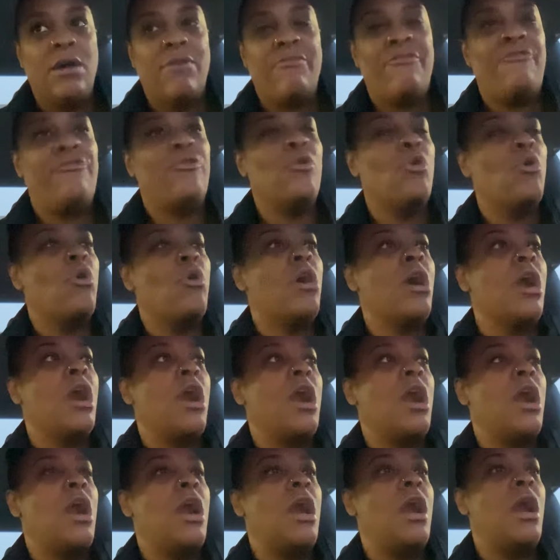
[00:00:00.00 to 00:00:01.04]

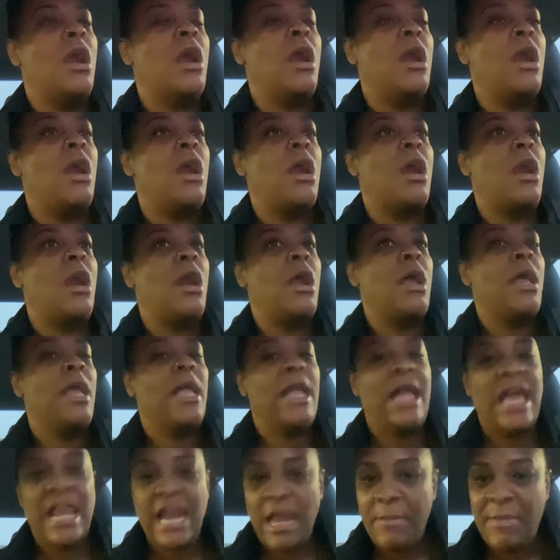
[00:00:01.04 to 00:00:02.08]
for
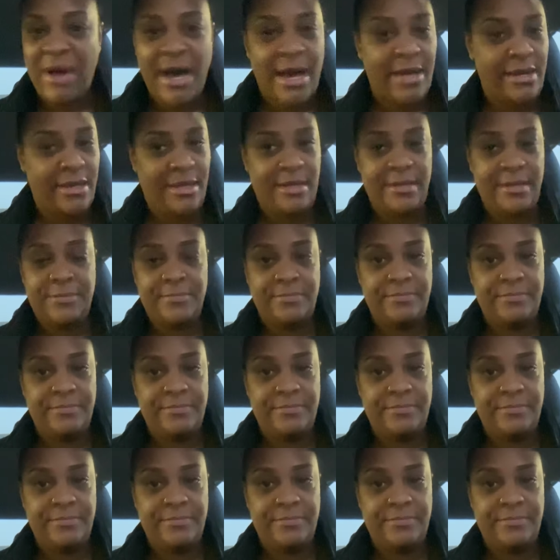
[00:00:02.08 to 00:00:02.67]
anybody.